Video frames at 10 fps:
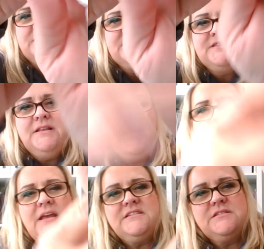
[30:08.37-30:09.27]
It's the
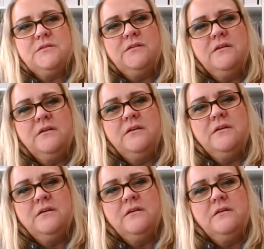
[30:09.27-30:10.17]
light,
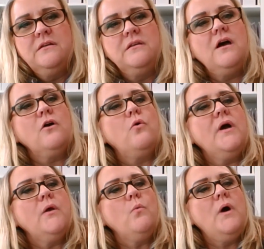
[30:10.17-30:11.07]
not
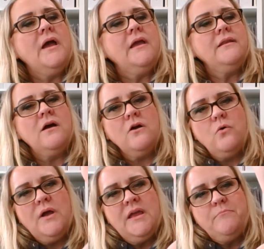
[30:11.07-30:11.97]
quite white, not
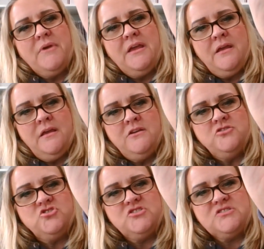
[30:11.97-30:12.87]
quite
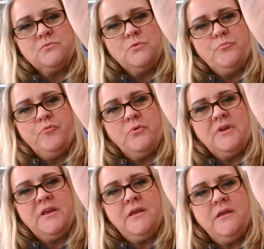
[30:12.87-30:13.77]
beige, just a real
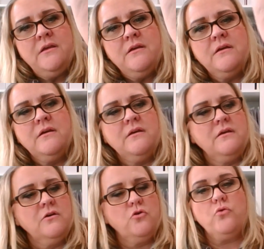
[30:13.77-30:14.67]
pretty,
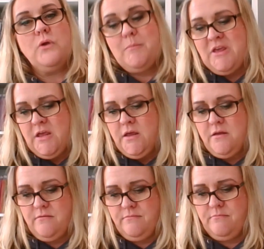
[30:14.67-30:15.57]

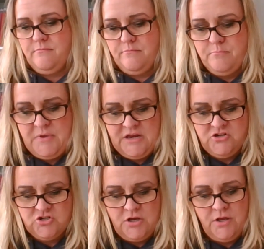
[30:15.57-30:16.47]
creamy
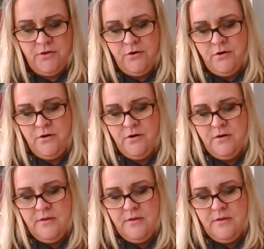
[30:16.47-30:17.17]
beige color.